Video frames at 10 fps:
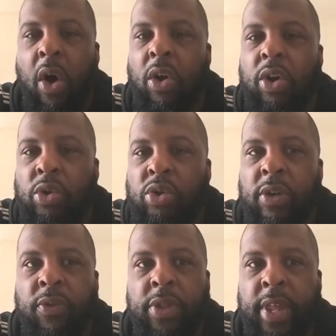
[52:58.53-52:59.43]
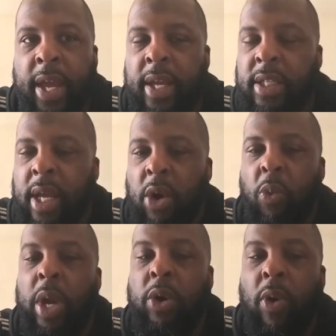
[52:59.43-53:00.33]
all of those different things.
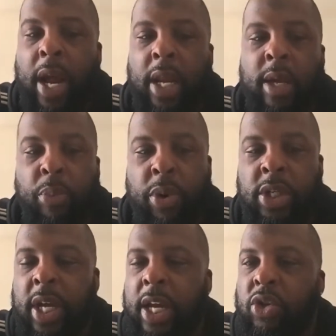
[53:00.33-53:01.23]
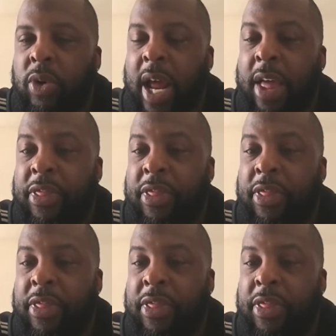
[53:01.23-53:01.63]
We greatly appreciate you. And I